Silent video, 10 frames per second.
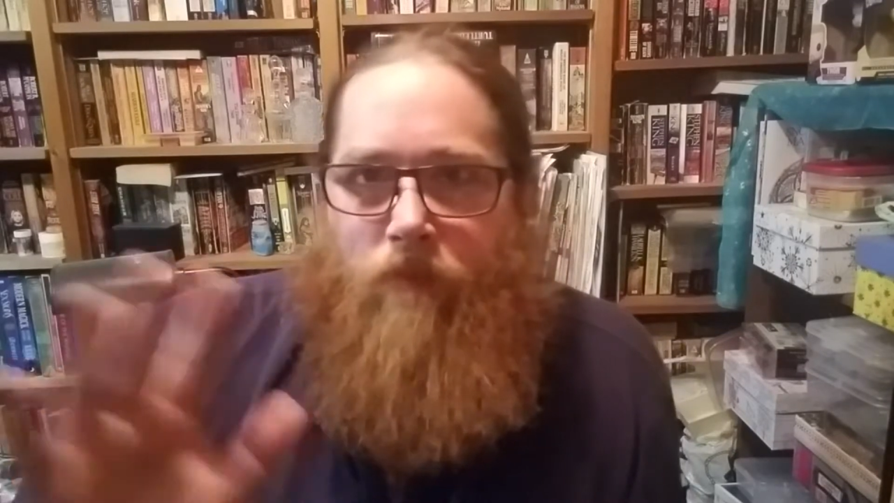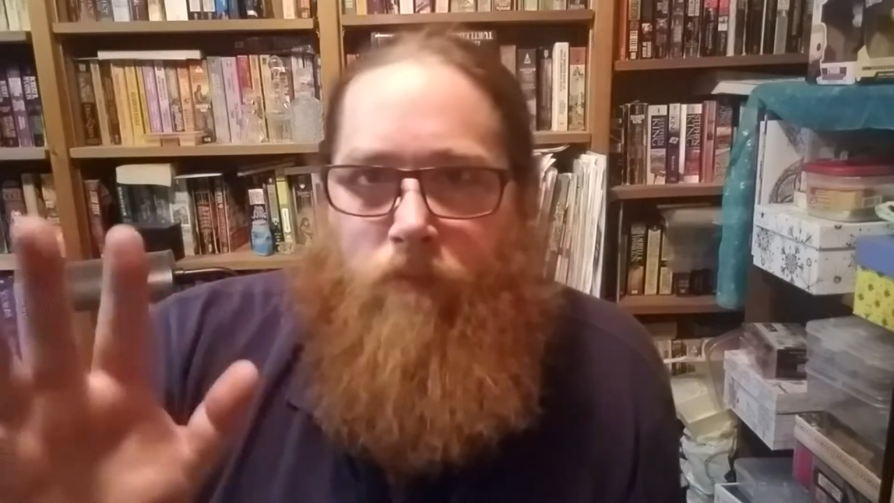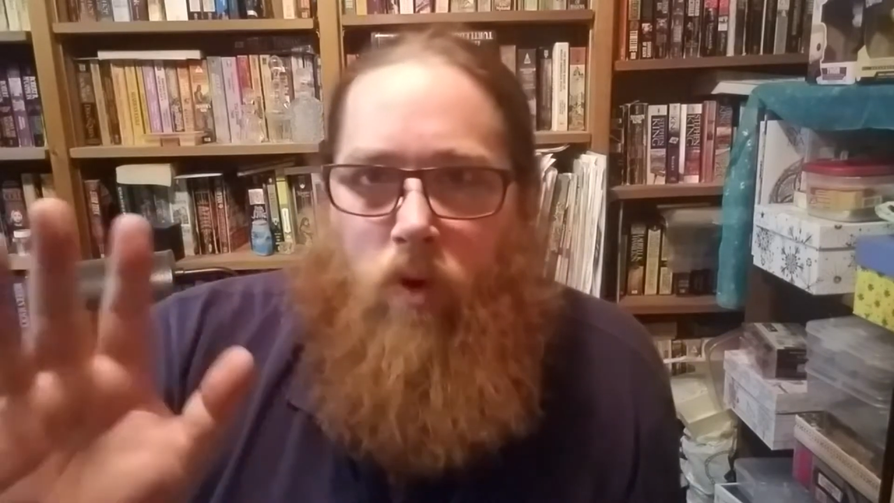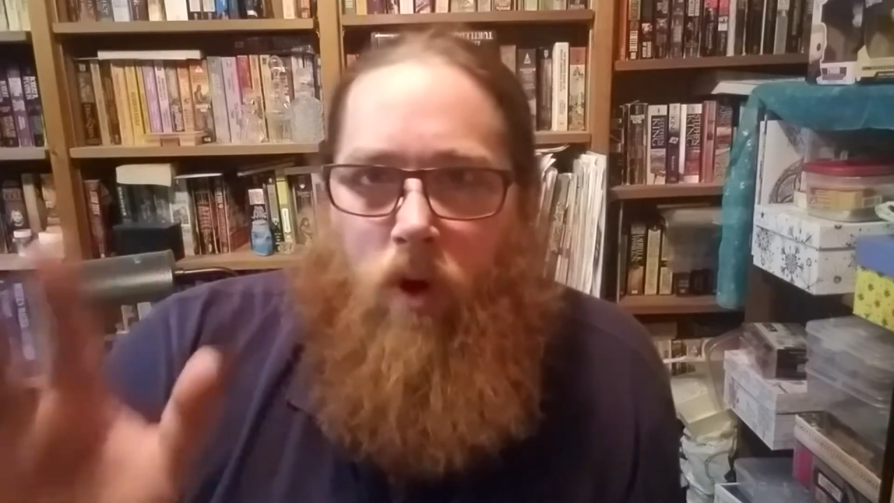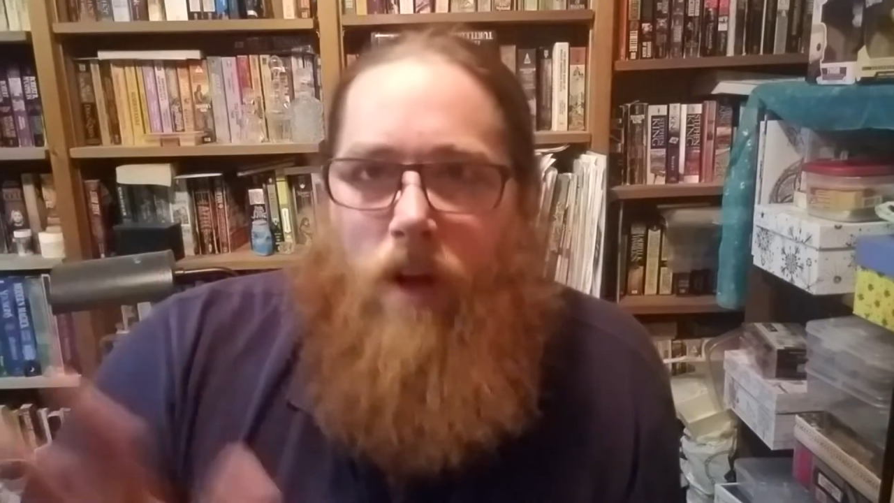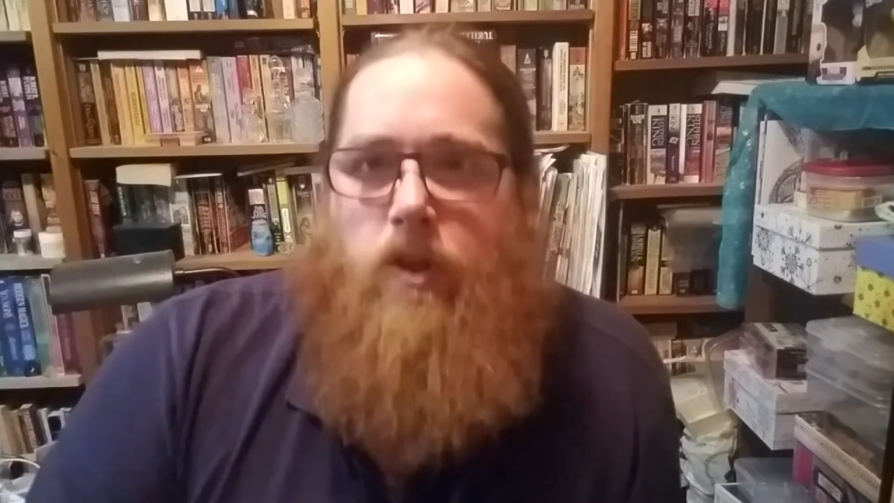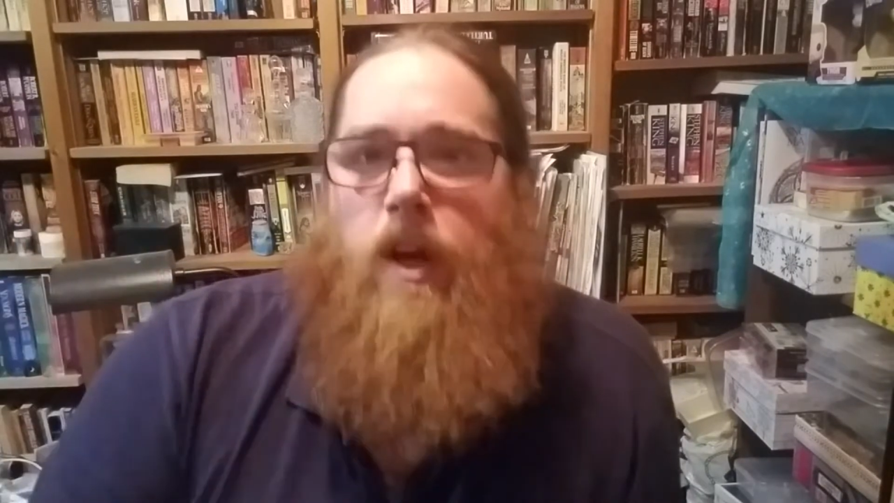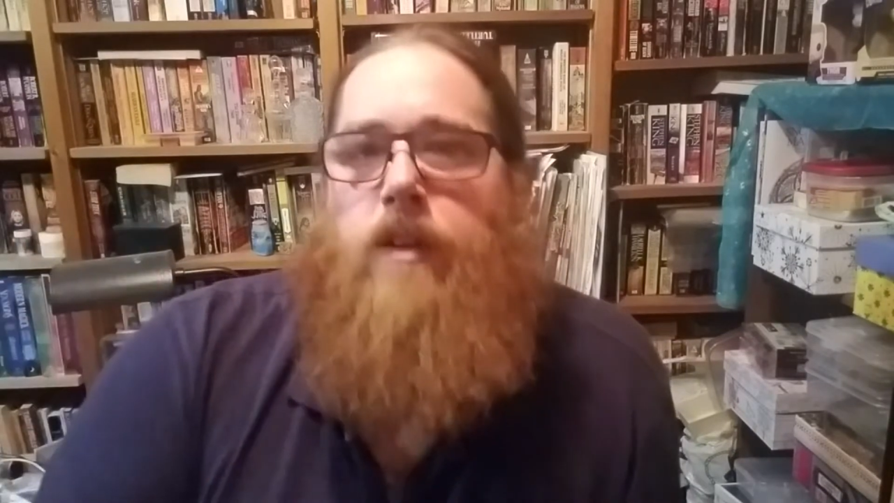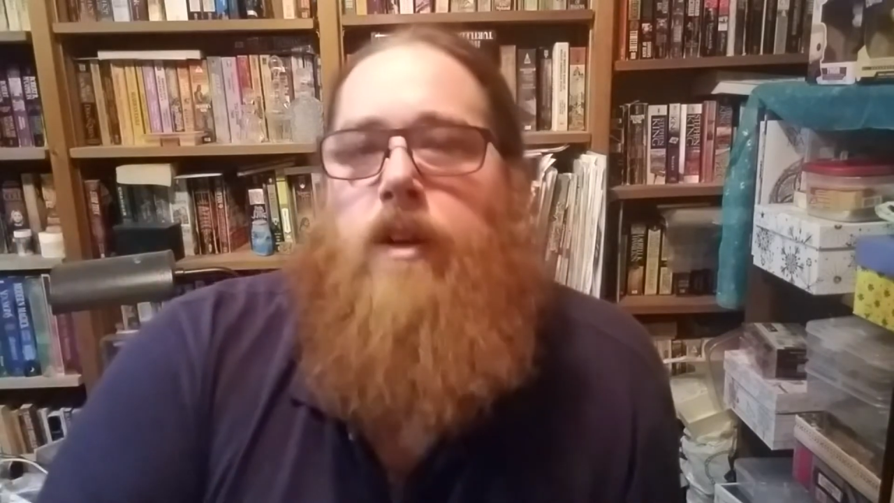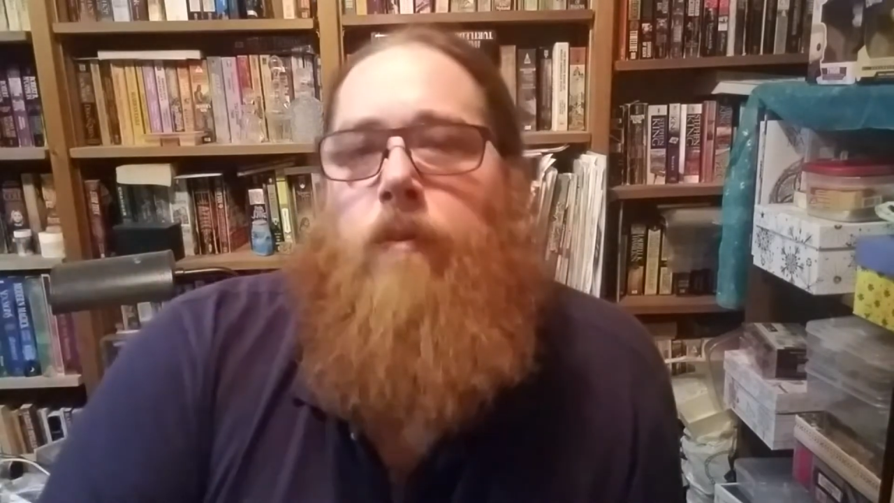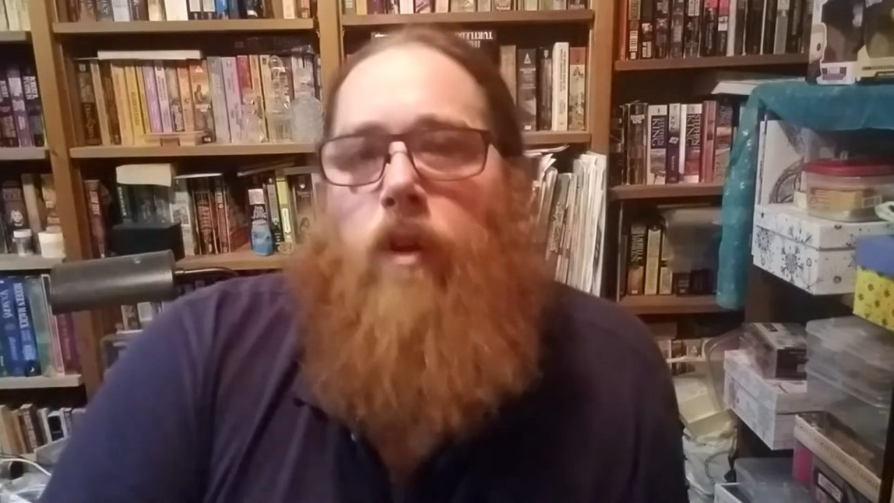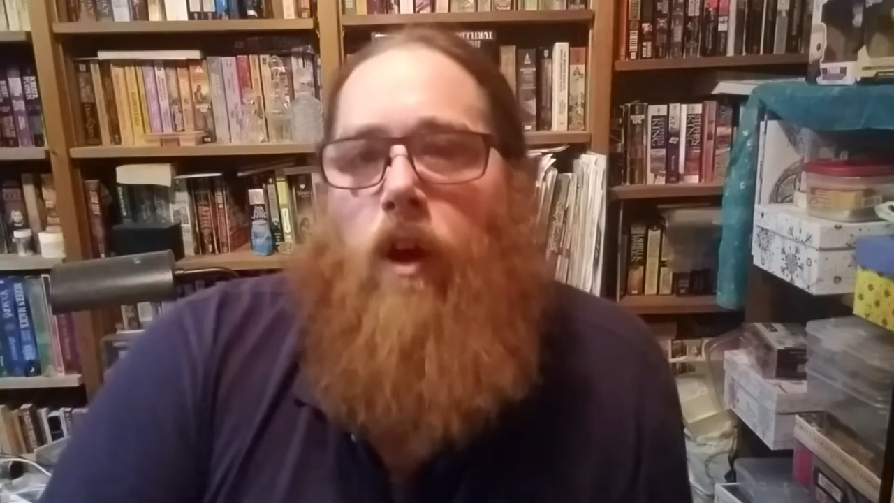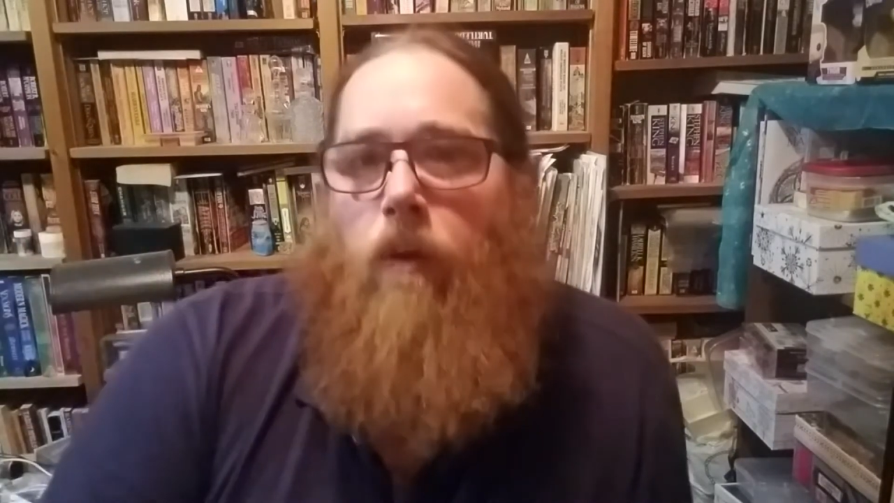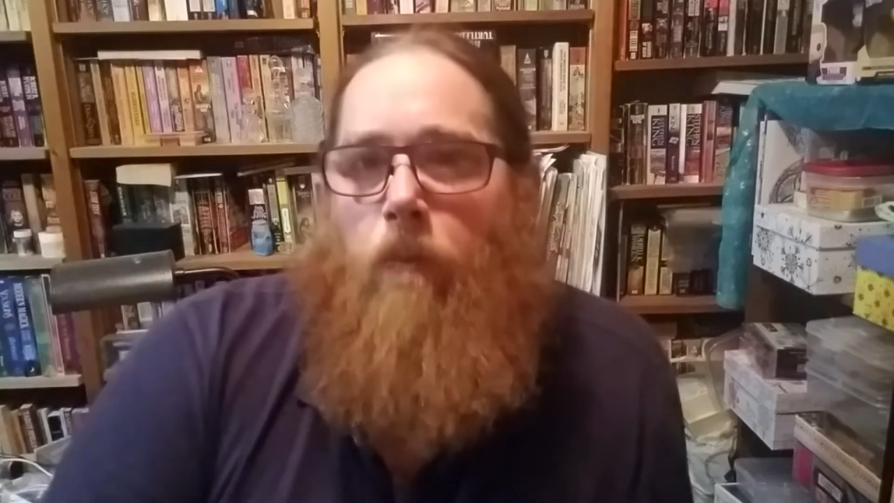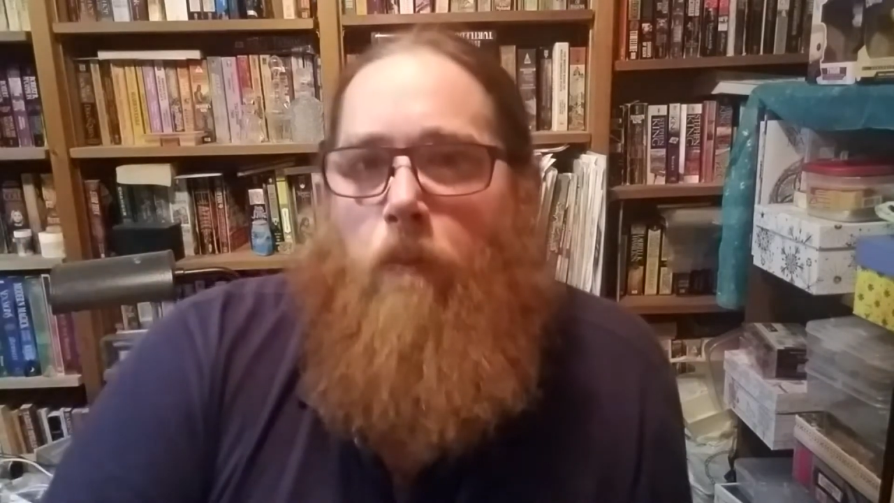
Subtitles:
projects come along